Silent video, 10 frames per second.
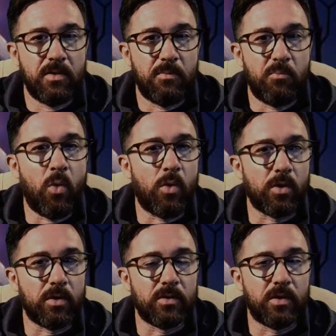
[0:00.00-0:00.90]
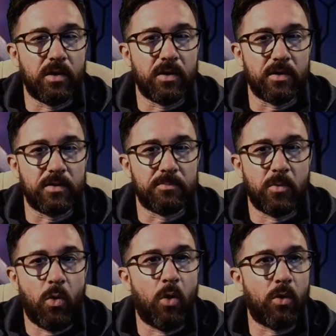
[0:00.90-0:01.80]
more
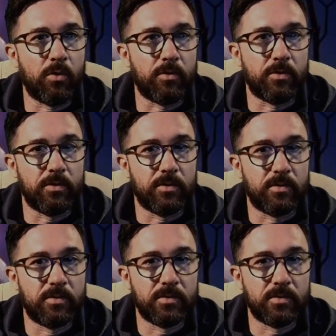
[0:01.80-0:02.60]
horror,